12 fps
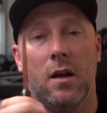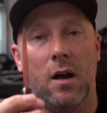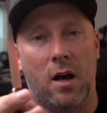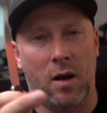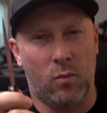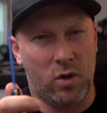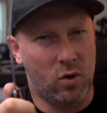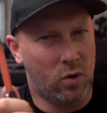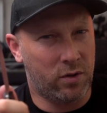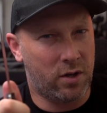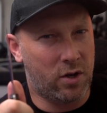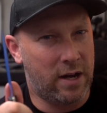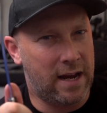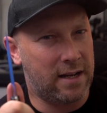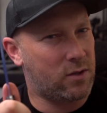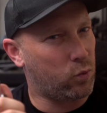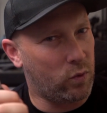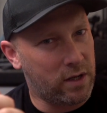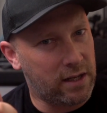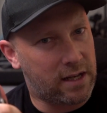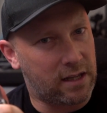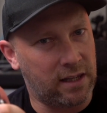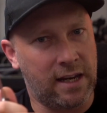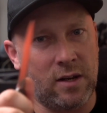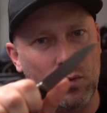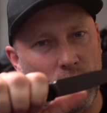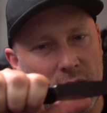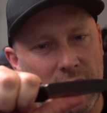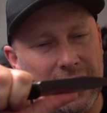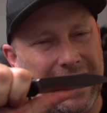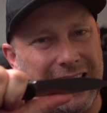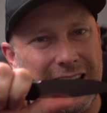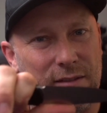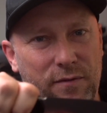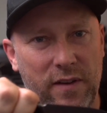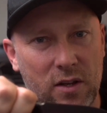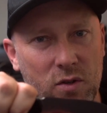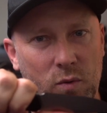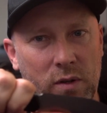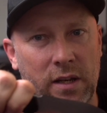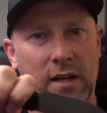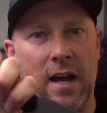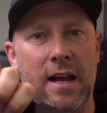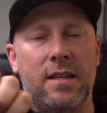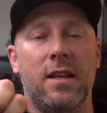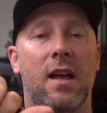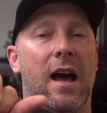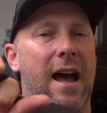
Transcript: When you're holding it in your hand, it's really clean, really like, it feels really nice.